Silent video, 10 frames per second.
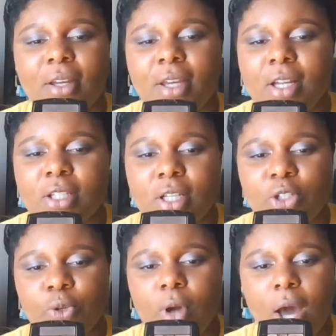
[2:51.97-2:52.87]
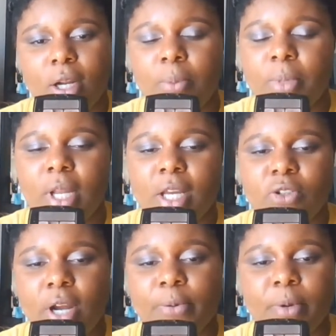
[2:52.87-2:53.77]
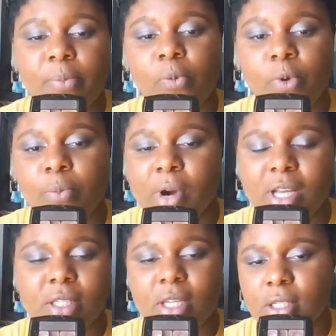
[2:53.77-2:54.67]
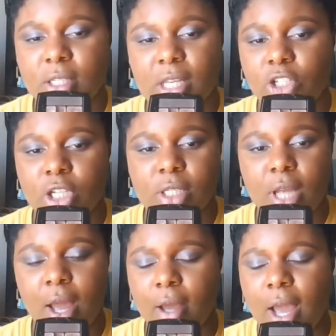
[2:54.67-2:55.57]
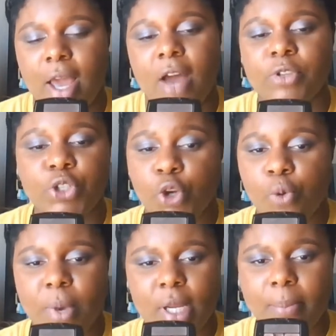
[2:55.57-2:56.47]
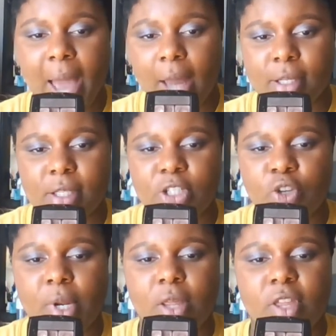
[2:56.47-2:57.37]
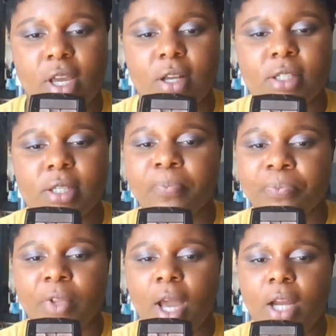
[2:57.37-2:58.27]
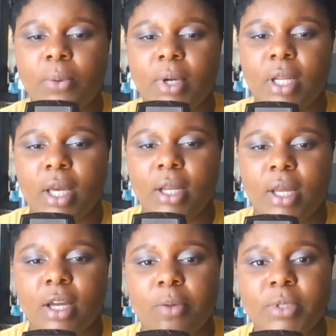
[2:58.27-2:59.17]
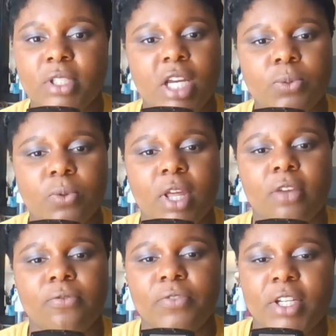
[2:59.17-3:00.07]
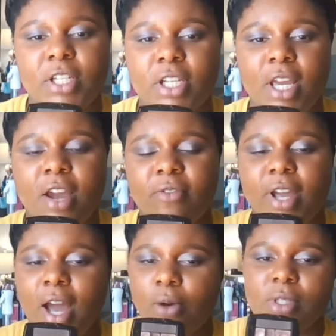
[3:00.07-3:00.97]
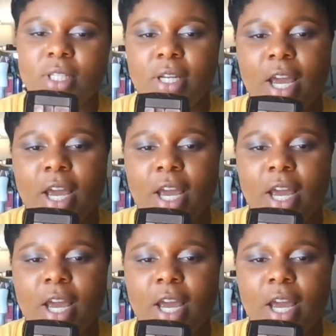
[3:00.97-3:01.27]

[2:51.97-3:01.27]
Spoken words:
get too caught up in like trying to repress things since I have so many palettes and so many things. I don't want to like, get like obsessed with like finishing every ounce in